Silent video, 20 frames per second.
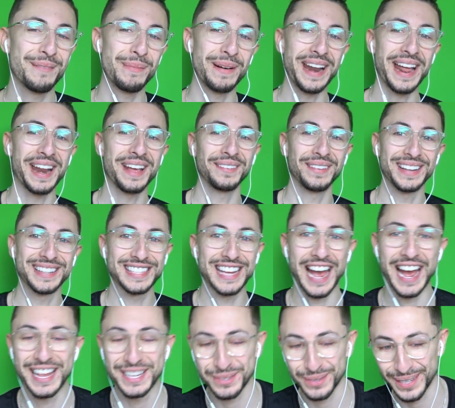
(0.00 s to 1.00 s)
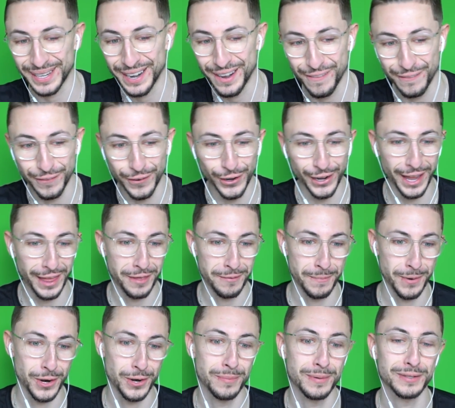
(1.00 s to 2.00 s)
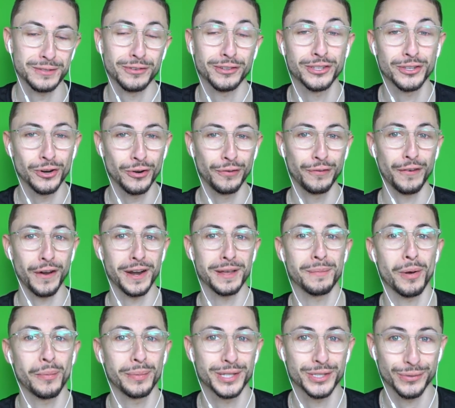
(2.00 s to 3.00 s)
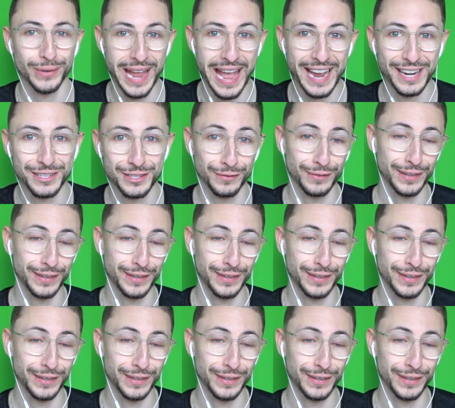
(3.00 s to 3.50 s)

But anyways, guys, we're here for another Murder Mystery 2 Funny Moments reaction